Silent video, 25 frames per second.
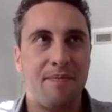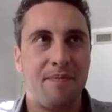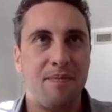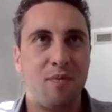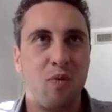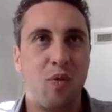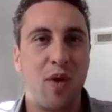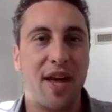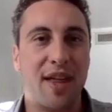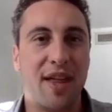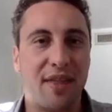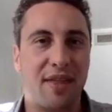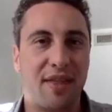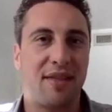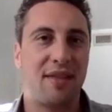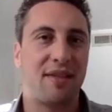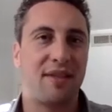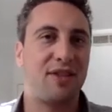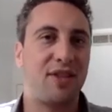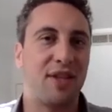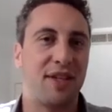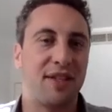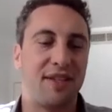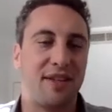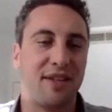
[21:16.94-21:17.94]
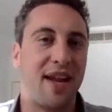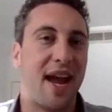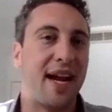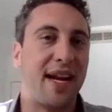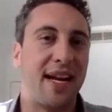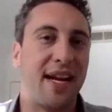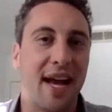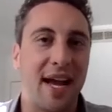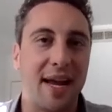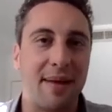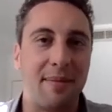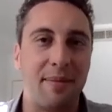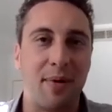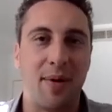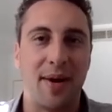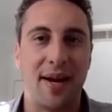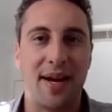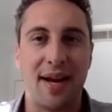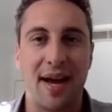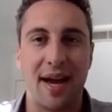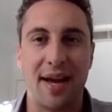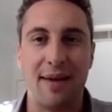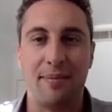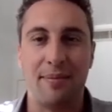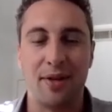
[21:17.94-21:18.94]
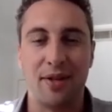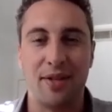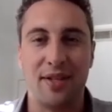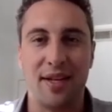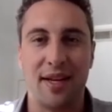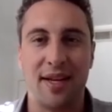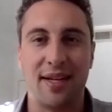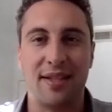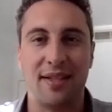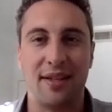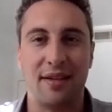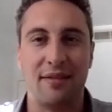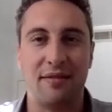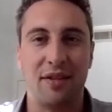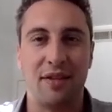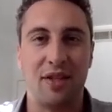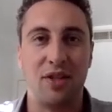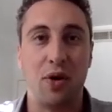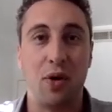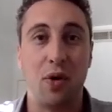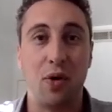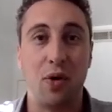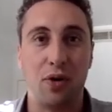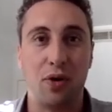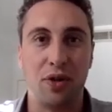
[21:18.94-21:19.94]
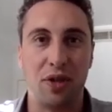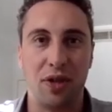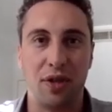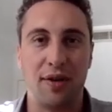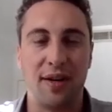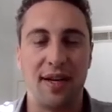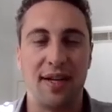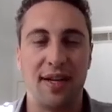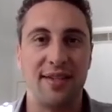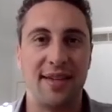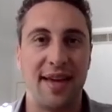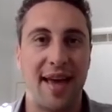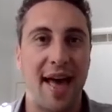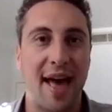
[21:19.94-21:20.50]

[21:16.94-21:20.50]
with just 99.9% of the total units